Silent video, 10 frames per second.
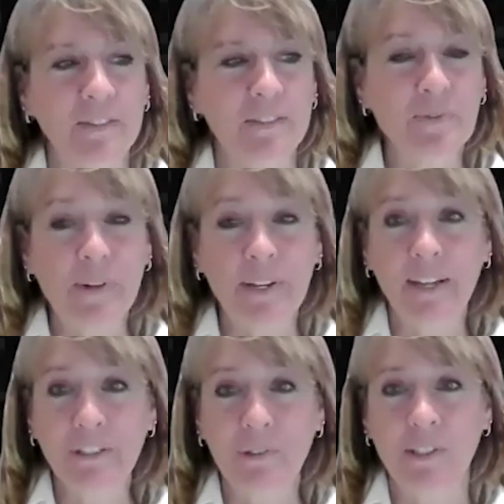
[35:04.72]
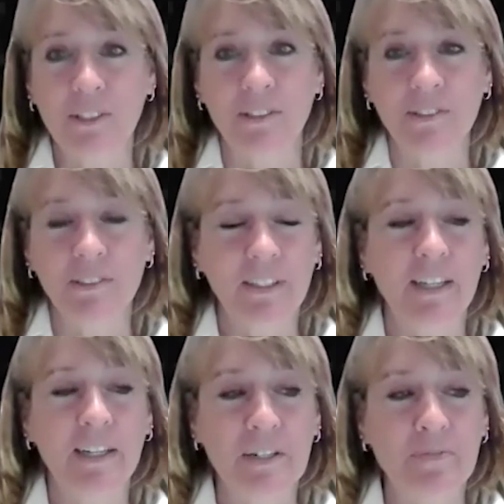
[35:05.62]
so my next question,
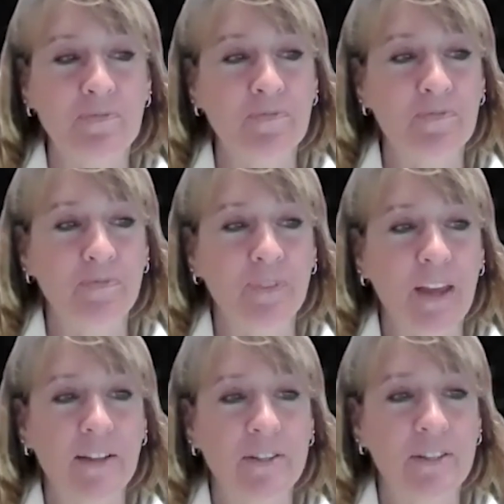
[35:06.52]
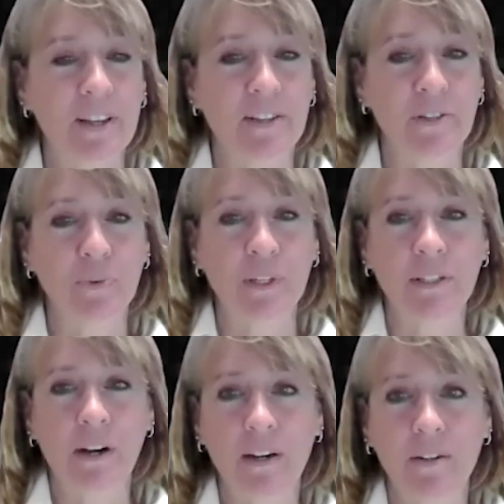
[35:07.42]
as we
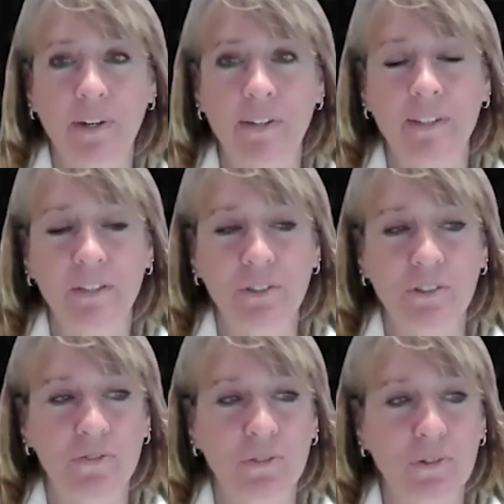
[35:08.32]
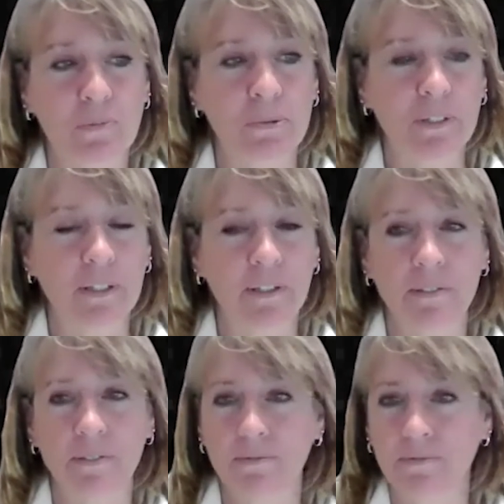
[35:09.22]
talk about Industry
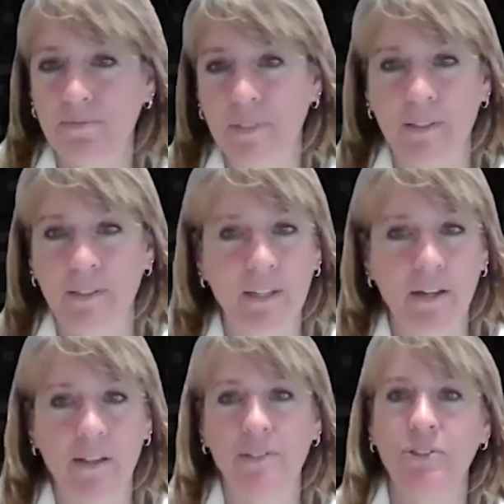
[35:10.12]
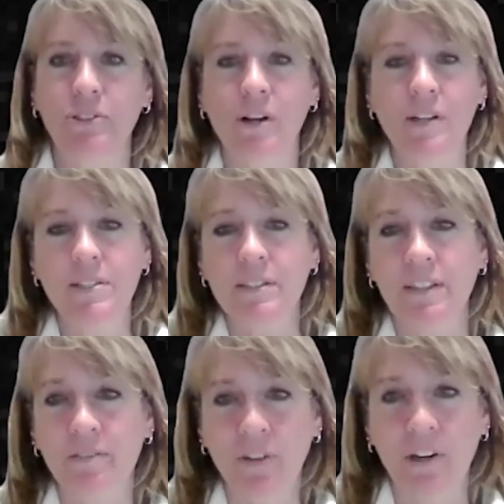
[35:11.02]
4.0 and technology is
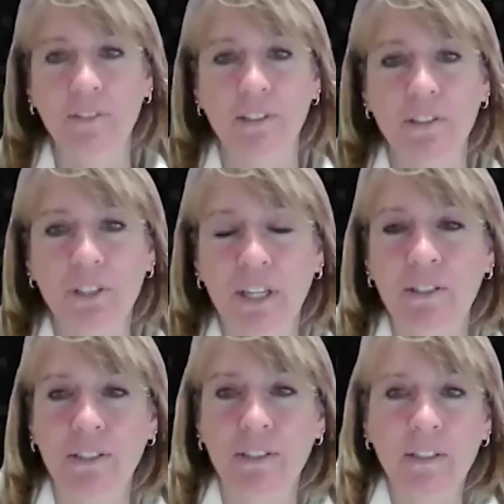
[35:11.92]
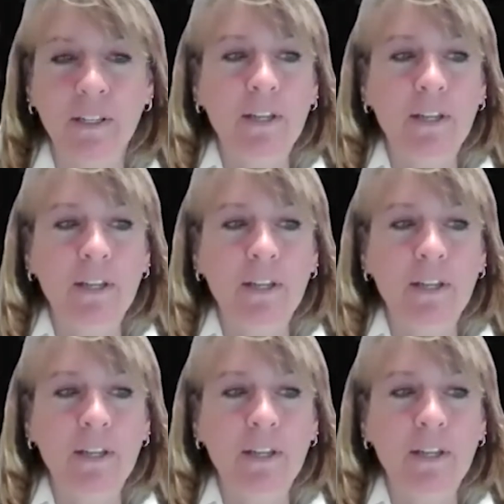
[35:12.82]
constantly evolving and changing,